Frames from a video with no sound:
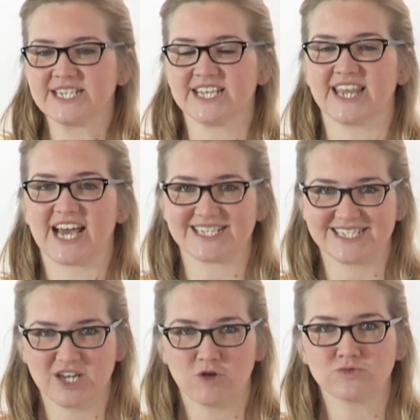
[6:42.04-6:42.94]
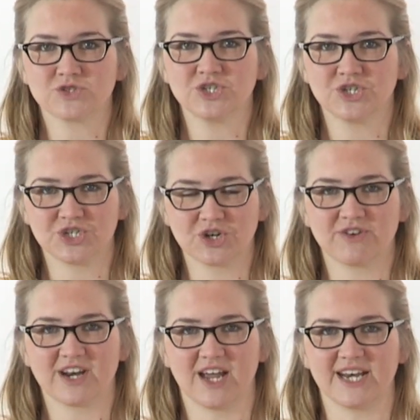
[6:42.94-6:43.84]
So that's salt, sugar
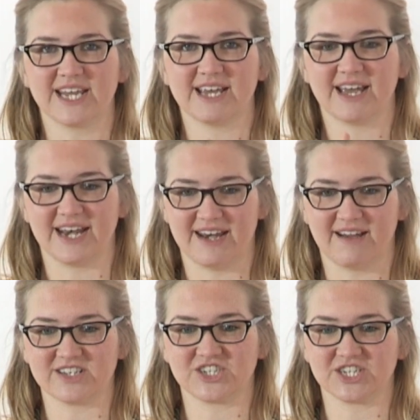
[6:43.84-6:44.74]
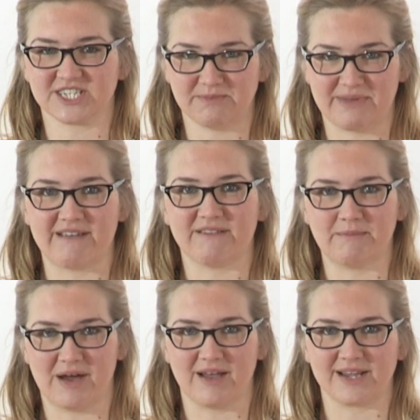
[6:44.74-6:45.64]
and honey, and nuts, just to bear in
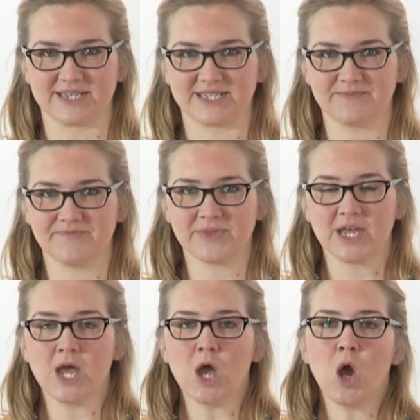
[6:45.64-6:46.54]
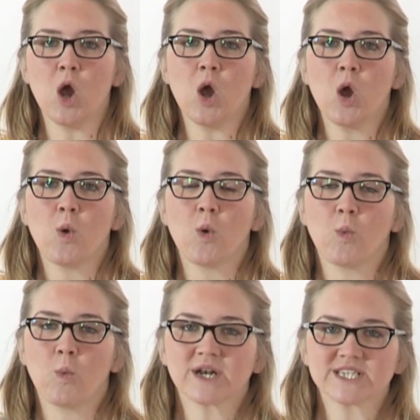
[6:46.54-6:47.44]
mind.
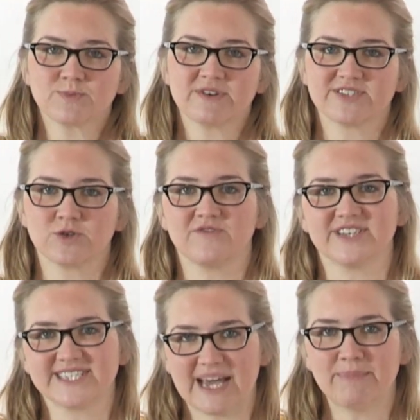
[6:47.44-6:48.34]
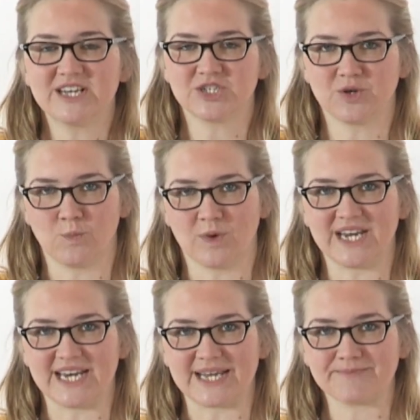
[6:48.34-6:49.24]
Once we're sort of established on
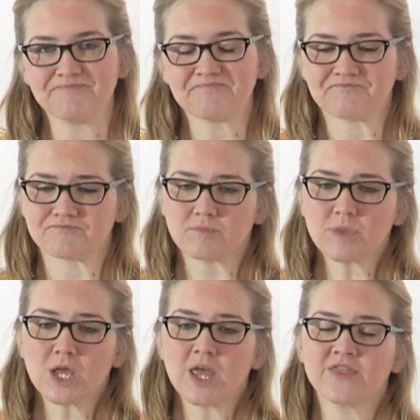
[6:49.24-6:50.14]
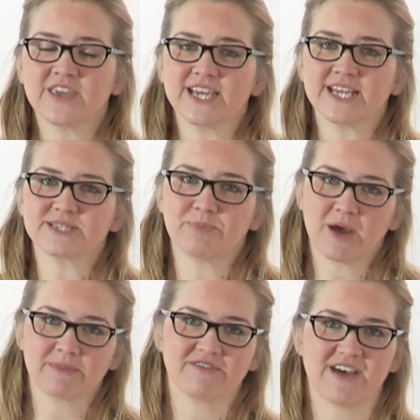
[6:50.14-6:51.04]
weaning, the
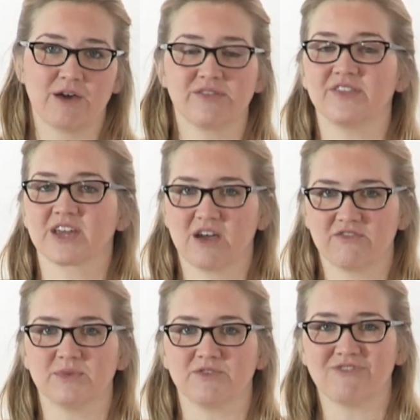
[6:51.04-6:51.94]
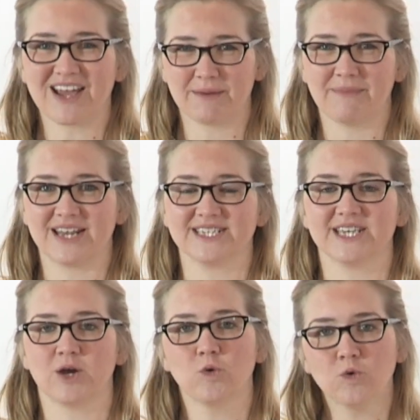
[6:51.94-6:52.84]
Department of Health and the government recommend
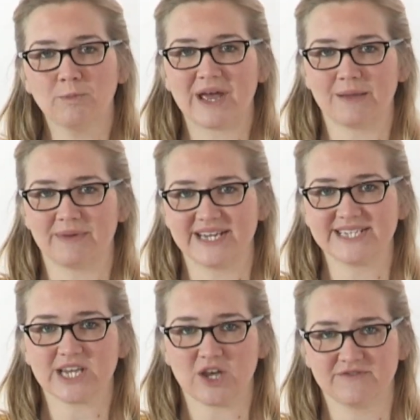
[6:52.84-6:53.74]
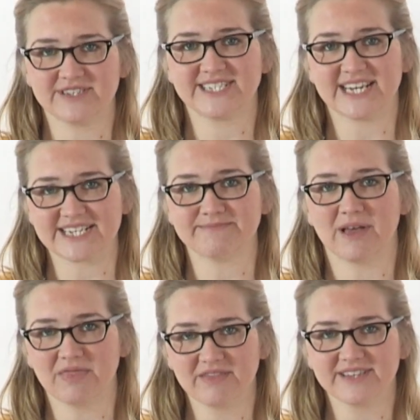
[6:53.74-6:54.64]
that all babies over 6
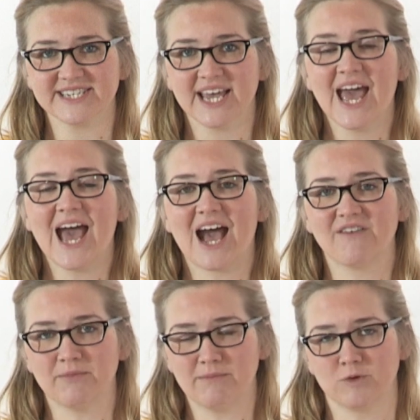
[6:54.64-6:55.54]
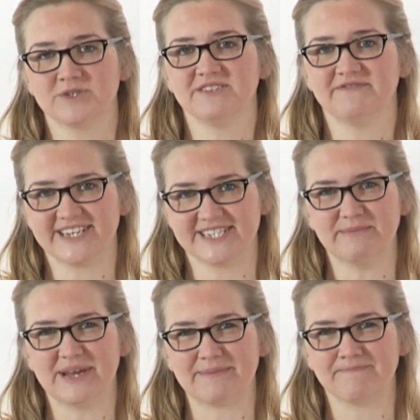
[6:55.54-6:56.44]
months have a
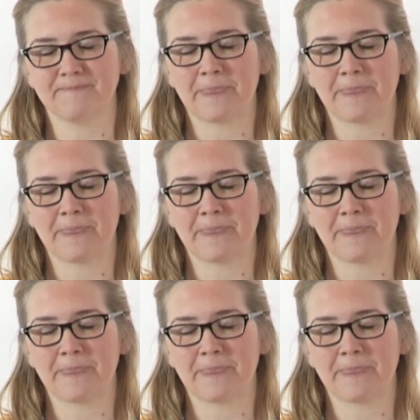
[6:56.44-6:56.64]
multivitamin.